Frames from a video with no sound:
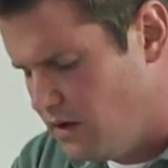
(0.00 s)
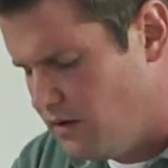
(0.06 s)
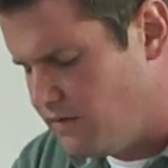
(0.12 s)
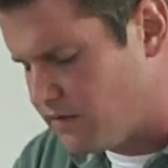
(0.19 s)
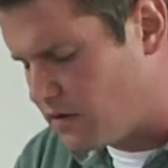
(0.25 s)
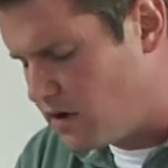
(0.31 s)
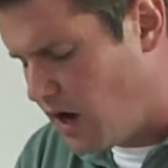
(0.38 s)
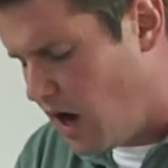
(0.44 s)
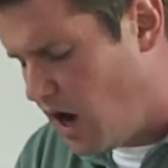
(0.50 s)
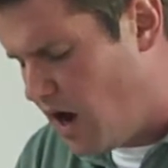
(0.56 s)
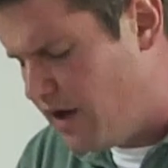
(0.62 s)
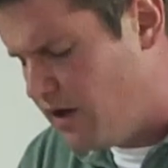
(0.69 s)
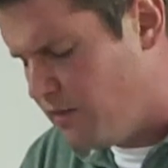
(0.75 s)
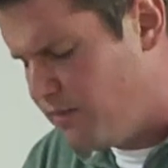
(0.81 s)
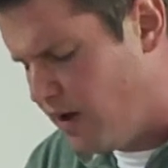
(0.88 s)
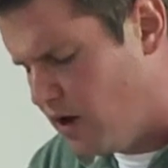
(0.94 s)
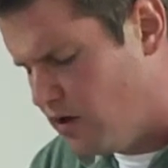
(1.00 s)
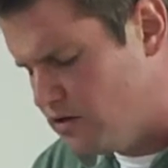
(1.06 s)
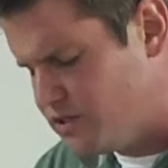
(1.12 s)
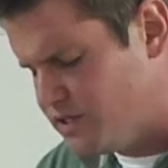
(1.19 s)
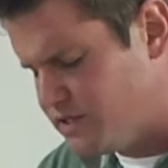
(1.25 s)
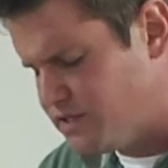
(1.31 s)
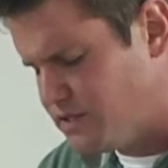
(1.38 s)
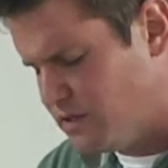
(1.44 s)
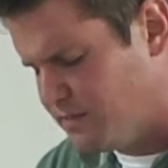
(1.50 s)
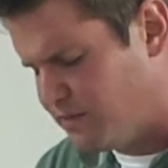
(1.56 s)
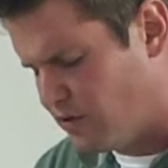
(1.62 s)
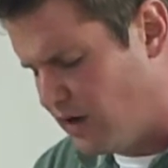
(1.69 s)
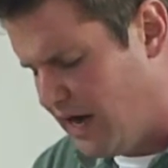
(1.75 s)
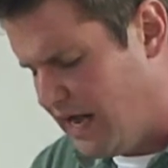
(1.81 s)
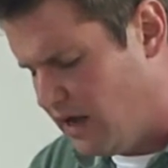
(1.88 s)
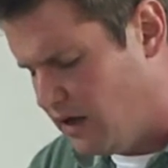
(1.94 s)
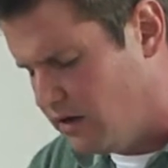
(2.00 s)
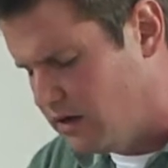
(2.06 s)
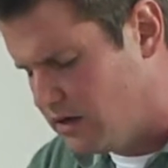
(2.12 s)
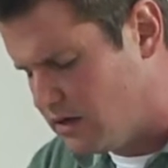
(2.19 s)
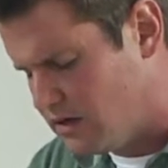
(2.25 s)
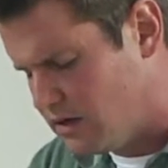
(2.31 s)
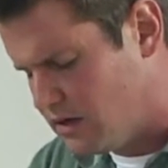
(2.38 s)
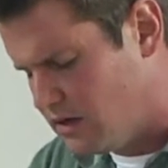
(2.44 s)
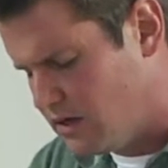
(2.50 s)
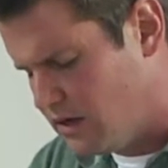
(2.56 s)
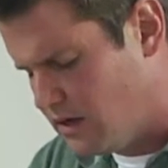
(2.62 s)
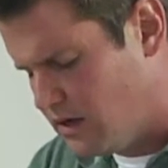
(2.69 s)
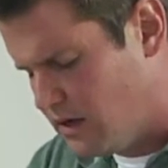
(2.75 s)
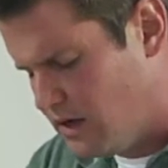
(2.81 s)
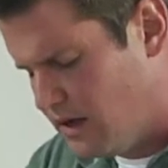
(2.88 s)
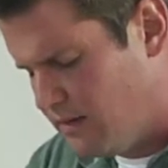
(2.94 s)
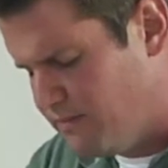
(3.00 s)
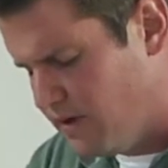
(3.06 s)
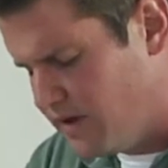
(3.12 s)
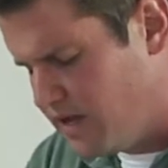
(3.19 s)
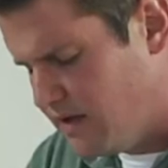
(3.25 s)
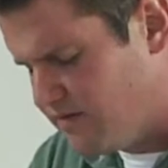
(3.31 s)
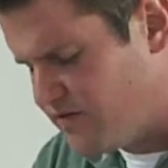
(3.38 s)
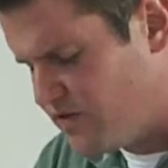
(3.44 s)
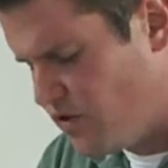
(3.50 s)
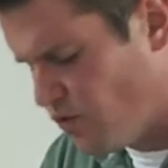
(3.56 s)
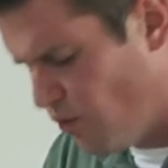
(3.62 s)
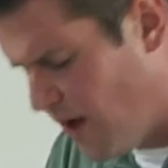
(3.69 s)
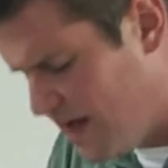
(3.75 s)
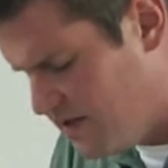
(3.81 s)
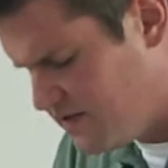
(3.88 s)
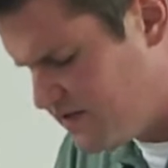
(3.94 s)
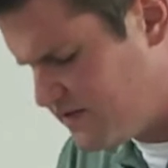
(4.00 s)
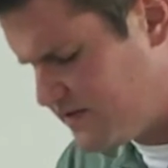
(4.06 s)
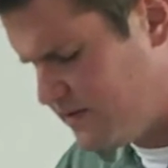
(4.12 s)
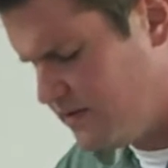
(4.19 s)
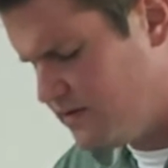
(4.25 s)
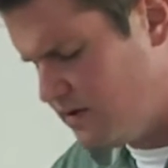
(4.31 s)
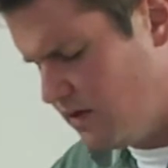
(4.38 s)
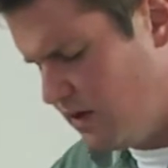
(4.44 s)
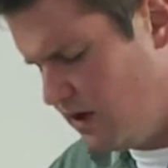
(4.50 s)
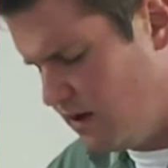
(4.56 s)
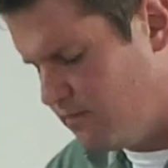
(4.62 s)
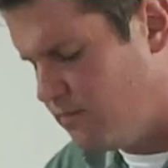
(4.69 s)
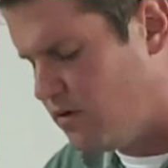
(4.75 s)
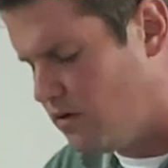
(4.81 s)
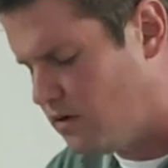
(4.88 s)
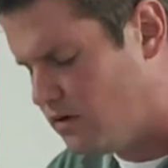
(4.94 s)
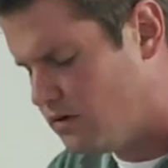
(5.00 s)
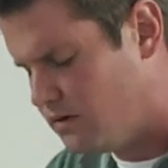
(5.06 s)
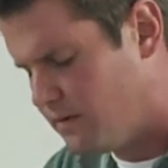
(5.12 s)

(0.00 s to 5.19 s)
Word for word: For God opposes the proud, but gives grace to the humble.